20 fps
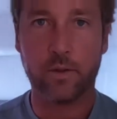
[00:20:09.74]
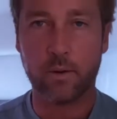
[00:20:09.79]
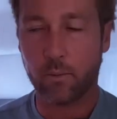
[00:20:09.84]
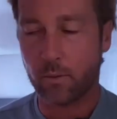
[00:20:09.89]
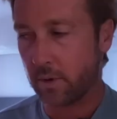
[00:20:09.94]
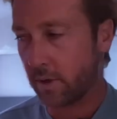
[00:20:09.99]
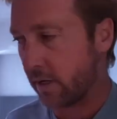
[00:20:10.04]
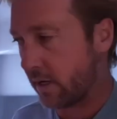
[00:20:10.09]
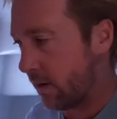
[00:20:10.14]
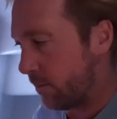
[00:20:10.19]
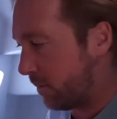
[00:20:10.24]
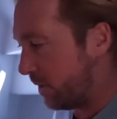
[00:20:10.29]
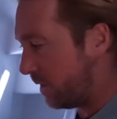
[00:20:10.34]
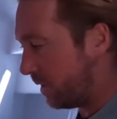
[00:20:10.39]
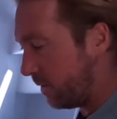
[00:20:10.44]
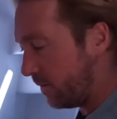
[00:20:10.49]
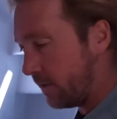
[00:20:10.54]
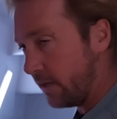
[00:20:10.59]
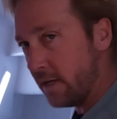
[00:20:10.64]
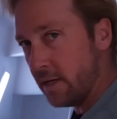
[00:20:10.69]
that were to come
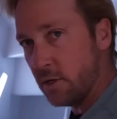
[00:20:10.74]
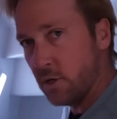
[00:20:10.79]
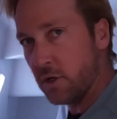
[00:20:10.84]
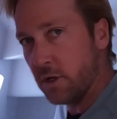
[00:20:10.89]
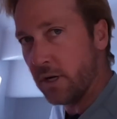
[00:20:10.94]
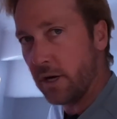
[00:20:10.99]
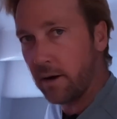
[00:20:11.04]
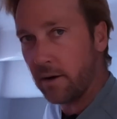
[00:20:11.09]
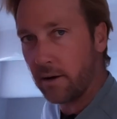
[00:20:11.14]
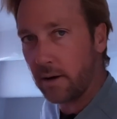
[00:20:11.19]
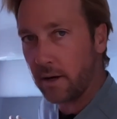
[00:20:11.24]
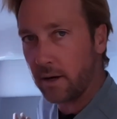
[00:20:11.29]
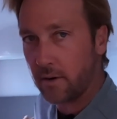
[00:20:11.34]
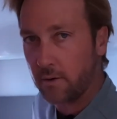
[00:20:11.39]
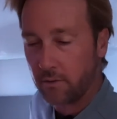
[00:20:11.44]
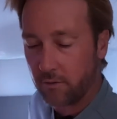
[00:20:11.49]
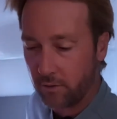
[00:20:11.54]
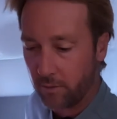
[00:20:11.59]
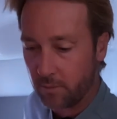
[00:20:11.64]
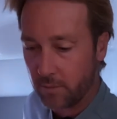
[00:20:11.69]
in the engine area
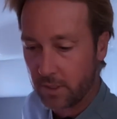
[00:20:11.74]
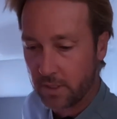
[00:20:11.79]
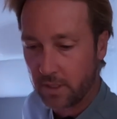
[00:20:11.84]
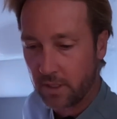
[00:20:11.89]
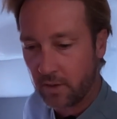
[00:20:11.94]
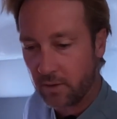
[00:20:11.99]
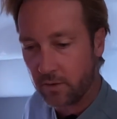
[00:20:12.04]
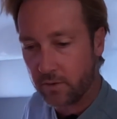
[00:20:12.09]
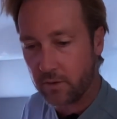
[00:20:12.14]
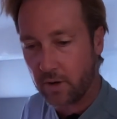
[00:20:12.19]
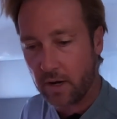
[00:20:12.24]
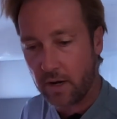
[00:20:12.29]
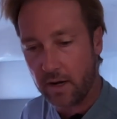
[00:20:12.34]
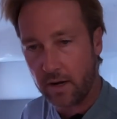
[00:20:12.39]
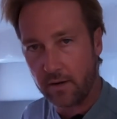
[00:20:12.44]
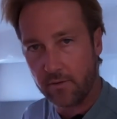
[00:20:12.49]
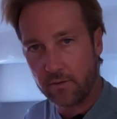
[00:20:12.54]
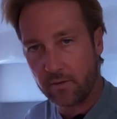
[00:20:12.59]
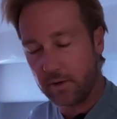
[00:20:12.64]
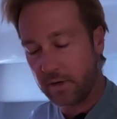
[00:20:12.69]
or from the sail
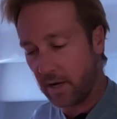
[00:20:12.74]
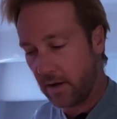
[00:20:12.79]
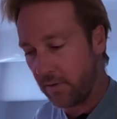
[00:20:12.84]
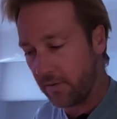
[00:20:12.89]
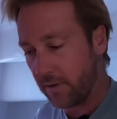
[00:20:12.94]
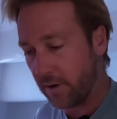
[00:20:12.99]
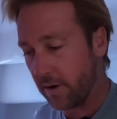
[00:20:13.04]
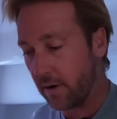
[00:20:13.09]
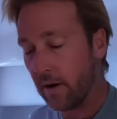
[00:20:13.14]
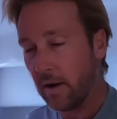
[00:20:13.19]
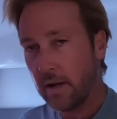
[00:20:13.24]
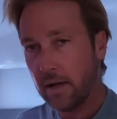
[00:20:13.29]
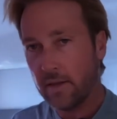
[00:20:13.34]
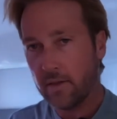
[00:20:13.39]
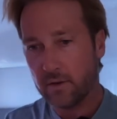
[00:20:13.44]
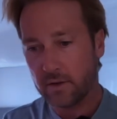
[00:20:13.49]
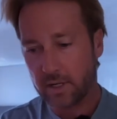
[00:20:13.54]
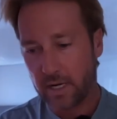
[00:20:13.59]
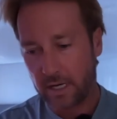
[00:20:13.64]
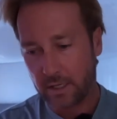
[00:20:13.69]
drive or down there,
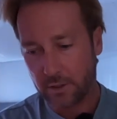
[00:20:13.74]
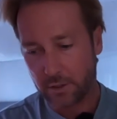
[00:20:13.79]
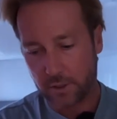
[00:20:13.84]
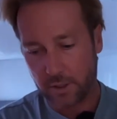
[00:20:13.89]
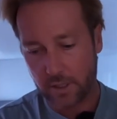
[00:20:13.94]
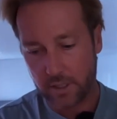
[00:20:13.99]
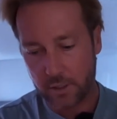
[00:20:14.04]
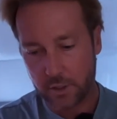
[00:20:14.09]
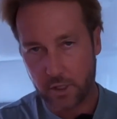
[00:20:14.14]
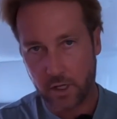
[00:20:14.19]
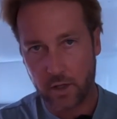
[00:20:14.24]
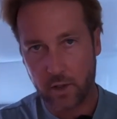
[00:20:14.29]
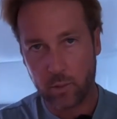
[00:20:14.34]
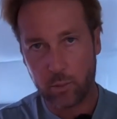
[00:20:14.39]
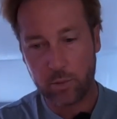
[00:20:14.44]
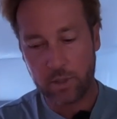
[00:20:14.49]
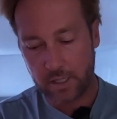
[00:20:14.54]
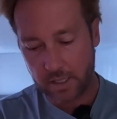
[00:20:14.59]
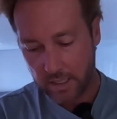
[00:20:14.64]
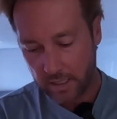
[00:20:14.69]
there's actually a channel
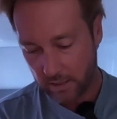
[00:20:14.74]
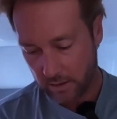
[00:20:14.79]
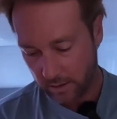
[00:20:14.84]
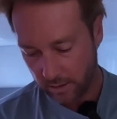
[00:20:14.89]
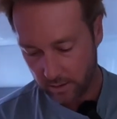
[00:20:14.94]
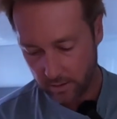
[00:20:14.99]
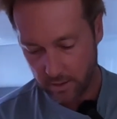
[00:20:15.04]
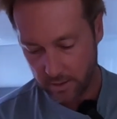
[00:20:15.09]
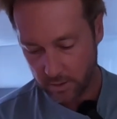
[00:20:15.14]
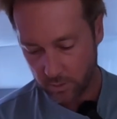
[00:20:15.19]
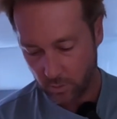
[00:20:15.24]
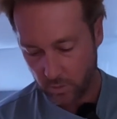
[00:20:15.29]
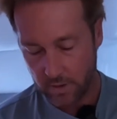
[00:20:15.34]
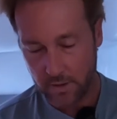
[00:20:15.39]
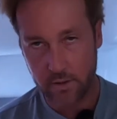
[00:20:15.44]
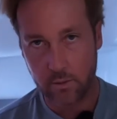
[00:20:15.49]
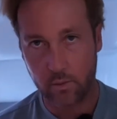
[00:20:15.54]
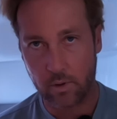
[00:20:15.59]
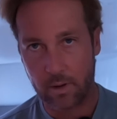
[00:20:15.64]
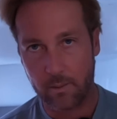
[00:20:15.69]
beneath this one.
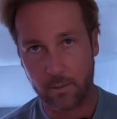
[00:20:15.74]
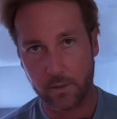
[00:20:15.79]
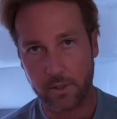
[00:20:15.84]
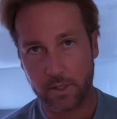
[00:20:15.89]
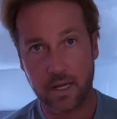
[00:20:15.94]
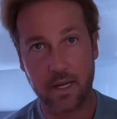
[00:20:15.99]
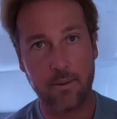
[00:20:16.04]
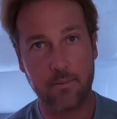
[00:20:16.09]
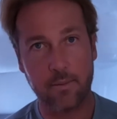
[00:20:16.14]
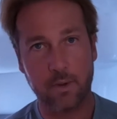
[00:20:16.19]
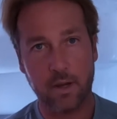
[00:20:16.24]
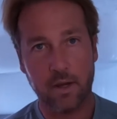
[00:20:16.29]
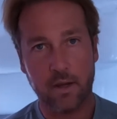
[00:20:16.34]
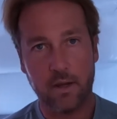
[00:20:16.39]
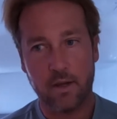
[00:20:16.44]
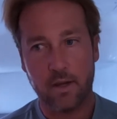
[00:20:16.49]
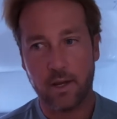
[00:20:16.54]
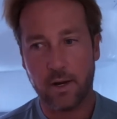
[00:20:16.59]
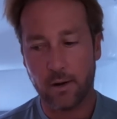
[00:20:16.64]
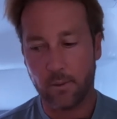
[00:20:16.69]
So we're able to keep,
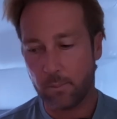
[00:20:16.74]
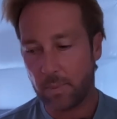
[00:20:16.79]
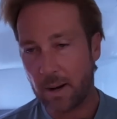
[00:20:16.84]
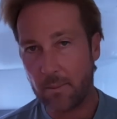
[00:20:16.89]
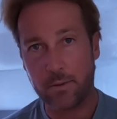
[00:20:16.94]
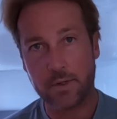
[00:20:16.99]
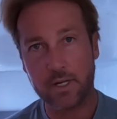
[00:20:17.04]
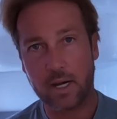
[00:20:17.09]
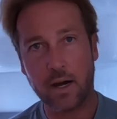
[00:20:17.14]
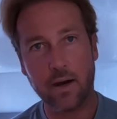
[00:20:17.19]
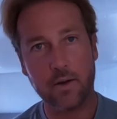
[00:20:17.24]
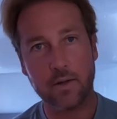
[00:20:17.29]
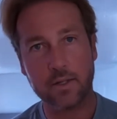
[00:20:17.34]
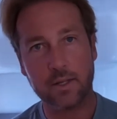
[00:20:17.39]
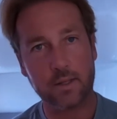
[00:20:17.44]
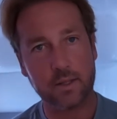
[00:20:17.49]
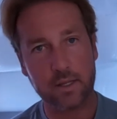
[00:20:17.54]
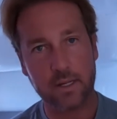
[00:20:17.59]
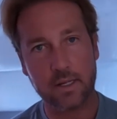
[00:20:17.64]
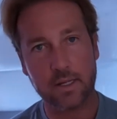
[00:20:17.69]
you know, paper towels
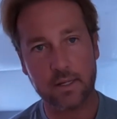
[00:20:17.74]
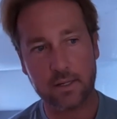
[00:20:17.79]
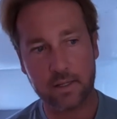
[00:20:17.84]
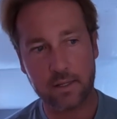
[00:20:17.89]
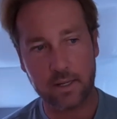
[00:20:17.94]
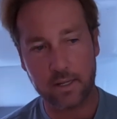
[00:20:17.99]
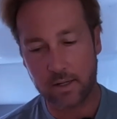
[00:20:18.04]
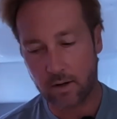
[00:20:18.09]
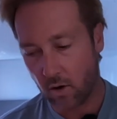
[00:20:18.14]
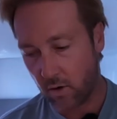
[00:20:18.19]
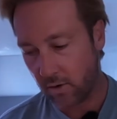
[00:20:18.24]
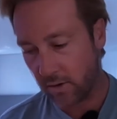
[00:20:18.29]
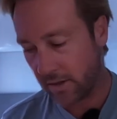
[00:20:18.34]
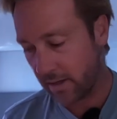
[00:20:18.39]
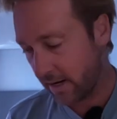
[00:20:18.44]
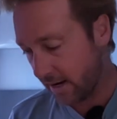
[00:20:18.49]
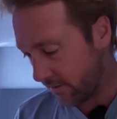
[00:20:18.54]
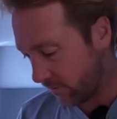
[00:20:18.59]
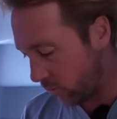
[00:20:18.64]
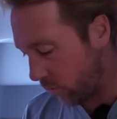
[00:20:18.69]
and things that aren't
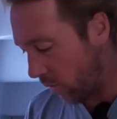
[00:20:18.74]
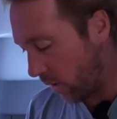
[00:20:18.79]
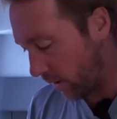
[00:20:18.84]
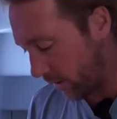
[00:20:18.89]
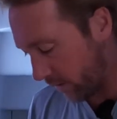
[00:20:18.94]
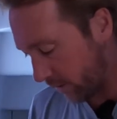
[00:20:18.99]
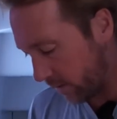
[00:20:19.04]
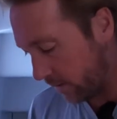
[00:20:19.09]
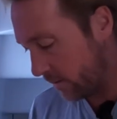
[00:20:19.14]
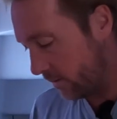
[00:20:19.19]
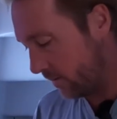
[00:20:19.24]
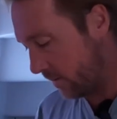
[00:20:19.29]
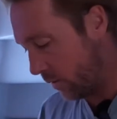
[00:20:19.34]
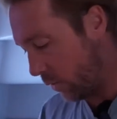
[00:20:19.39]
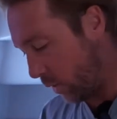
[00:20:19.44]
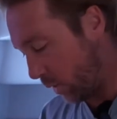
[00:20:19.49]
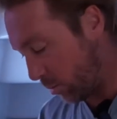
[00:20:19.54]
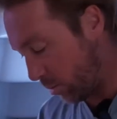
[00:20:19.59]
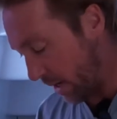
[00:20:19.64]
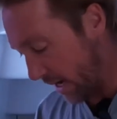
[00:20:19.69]
going to have water
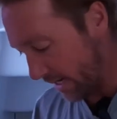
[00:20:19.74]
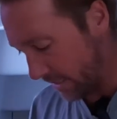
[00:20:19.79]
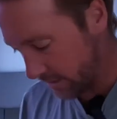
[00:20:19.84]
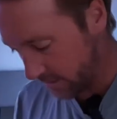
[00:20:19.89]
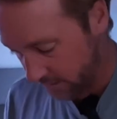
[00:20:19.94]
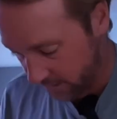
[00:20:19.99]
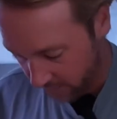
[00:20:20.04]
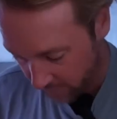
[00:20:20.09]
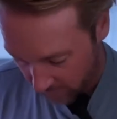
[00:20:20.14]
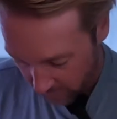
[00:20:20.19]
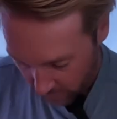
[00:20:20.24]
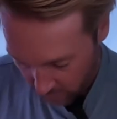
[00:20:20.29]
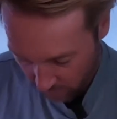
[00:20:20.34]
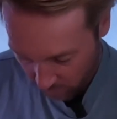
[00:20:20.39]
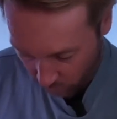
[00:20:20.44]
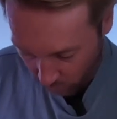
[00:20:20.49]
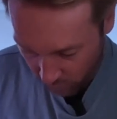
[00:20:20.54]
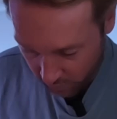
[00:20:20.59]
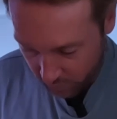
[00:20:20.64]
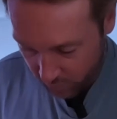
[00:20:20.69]
going past it.
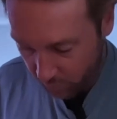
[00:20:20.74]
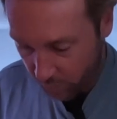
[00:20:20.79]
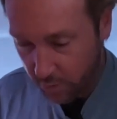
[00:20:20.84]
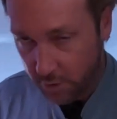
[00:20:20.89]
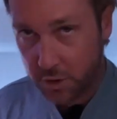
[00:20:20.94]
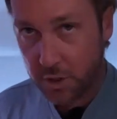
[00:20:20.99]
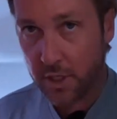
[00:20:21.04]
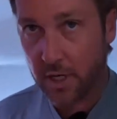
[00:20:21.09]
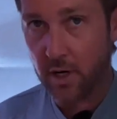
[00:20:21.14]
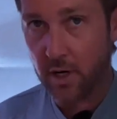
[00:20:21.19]
More storage in